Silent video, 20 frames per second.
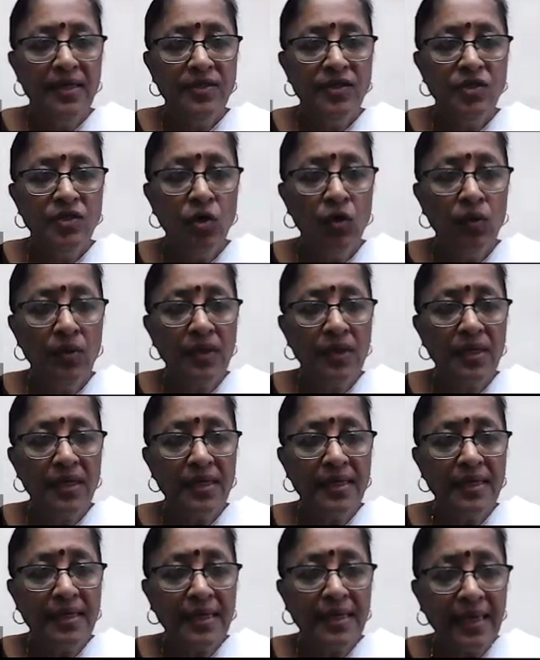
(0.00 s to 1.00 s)
So
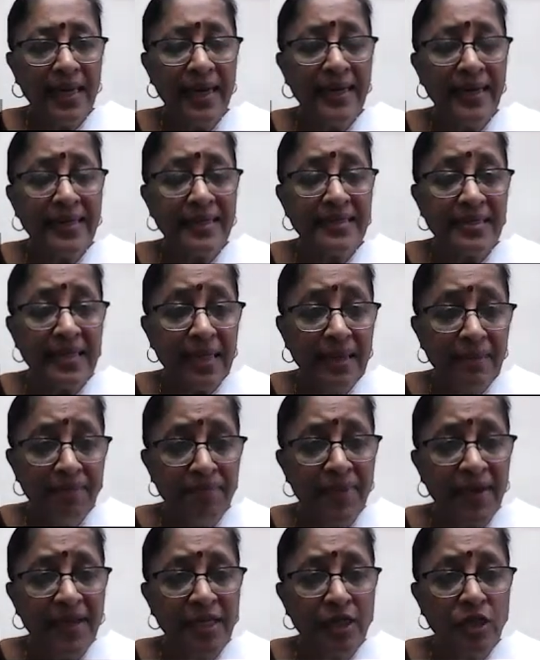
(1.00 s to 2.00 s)
declared as
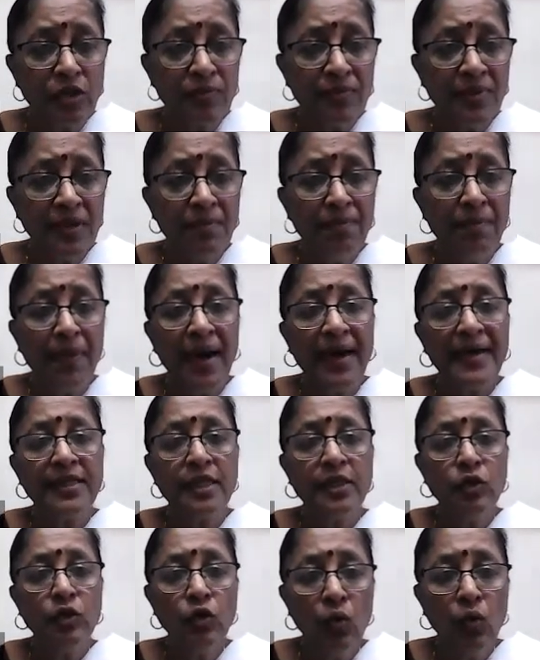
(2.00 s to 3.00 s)
imperishable by
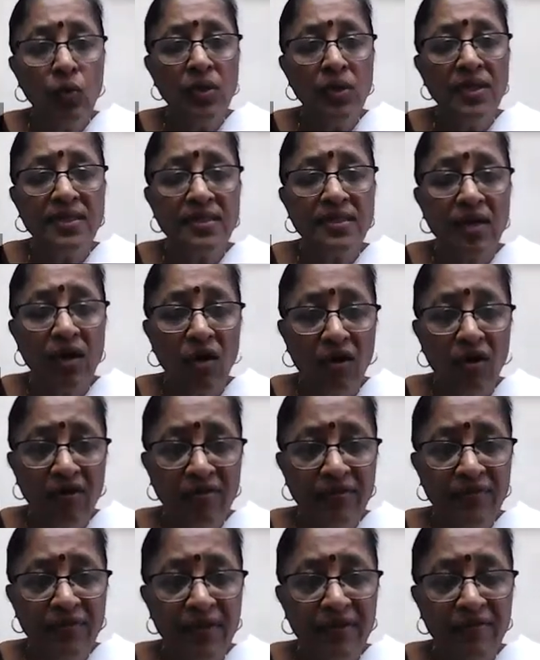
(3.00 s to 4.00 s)
the knowers
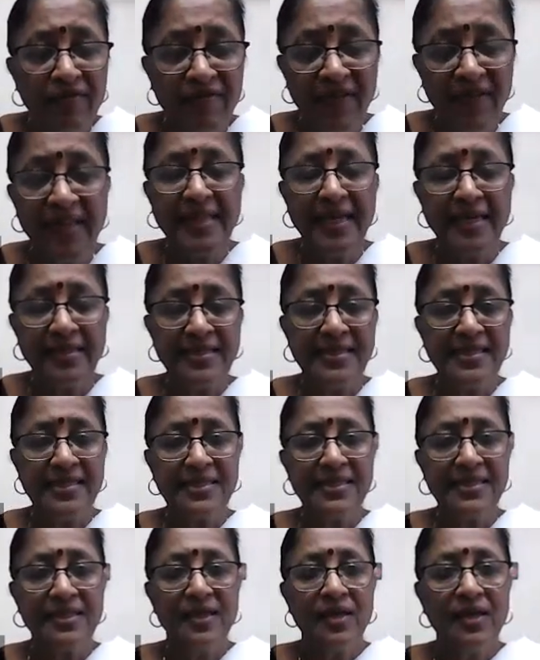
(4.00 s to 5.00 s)
of
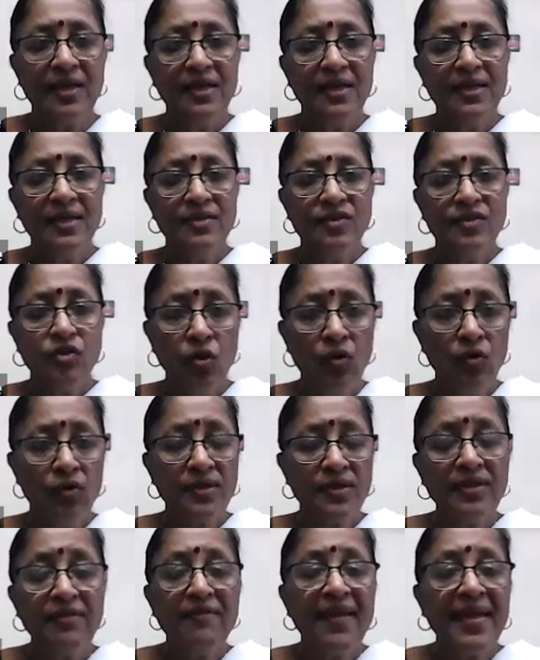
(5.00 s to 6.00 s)
Vedas.
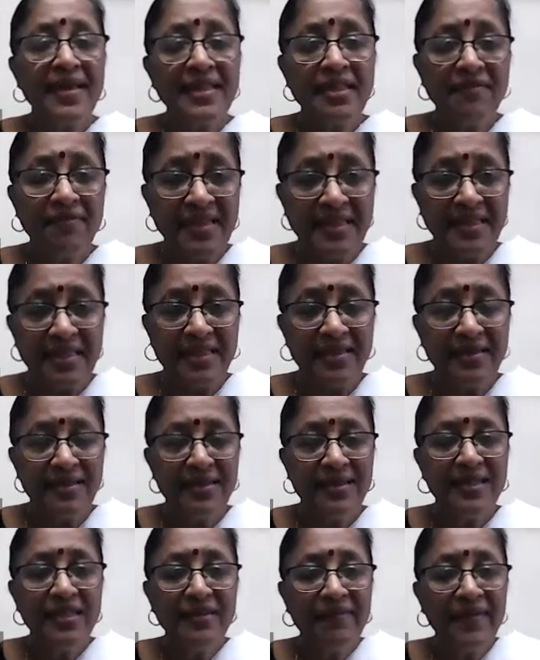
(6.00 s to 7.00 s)
So the
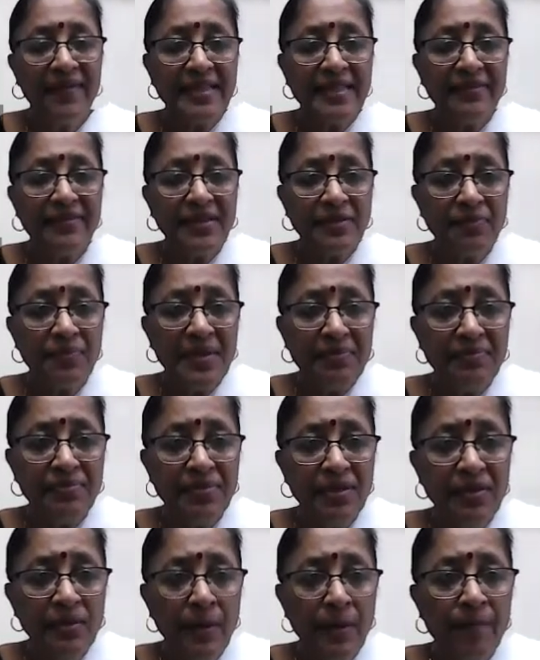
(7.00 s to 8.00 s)
Vedavit
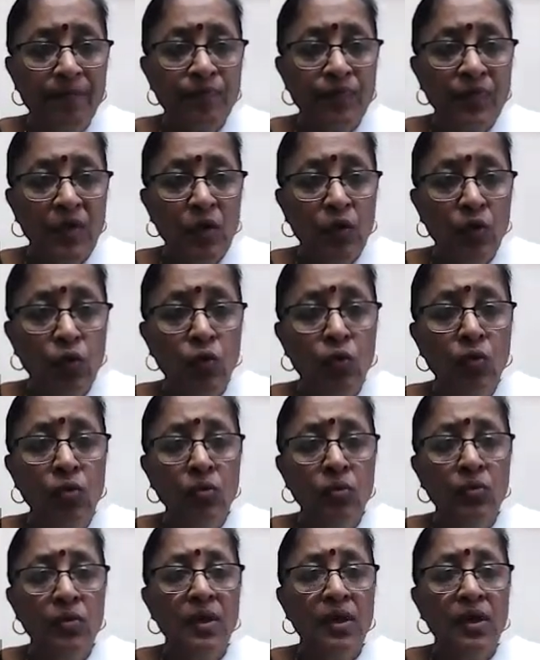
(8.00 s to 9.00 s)
people
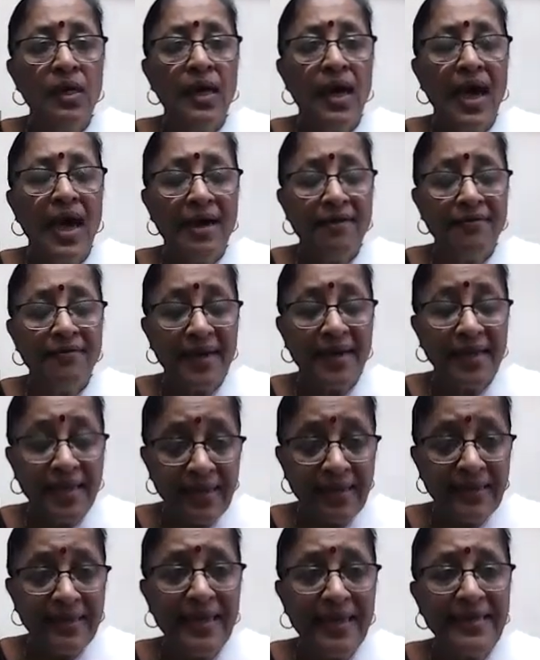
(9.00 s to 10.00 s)
who have
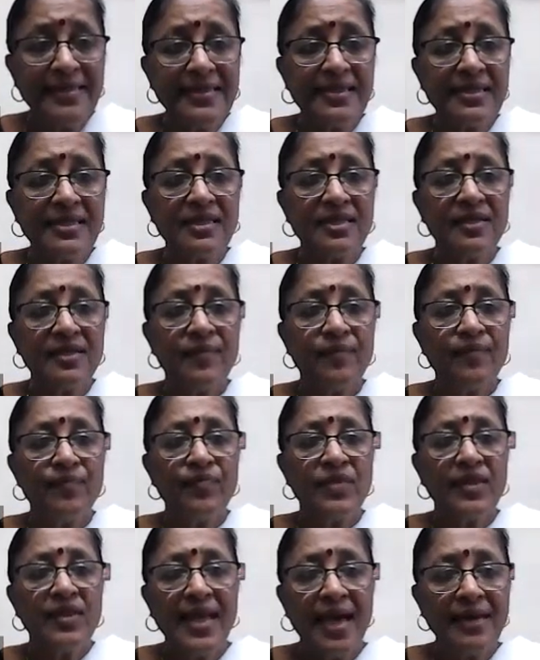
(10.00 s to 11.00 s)
recognized
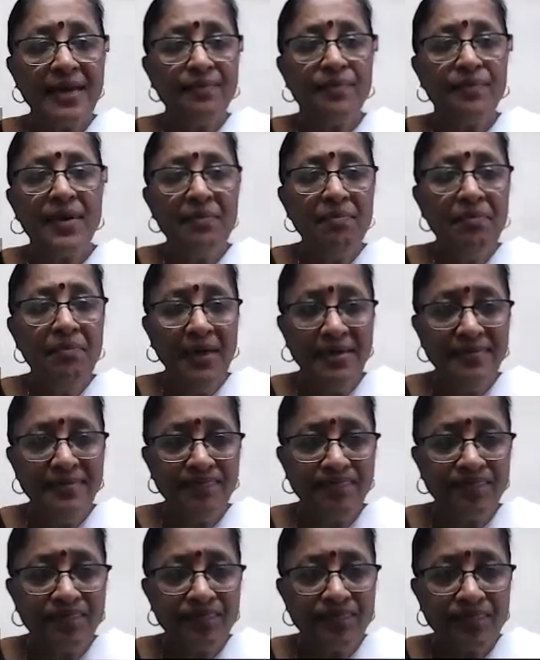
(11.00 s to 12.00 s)
that
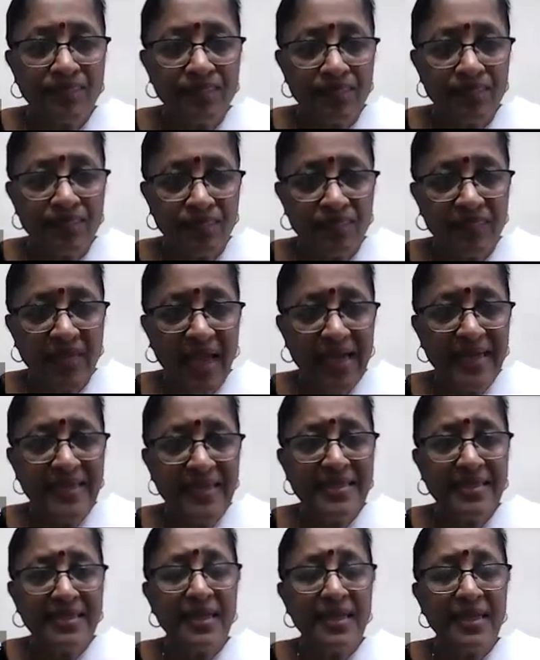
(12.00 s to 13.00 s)
Brahma
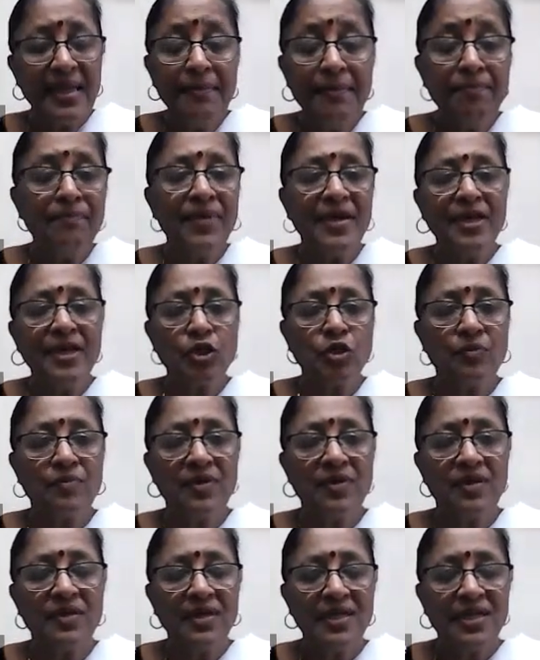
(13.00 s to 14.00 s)
as
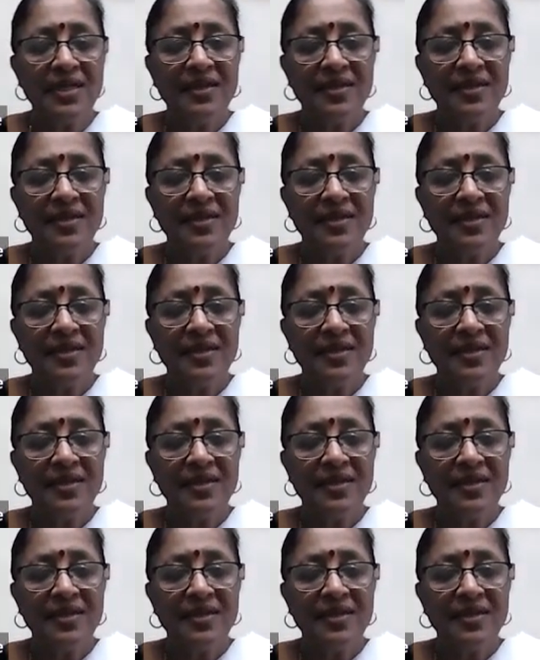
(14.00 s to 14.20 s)
imperishable.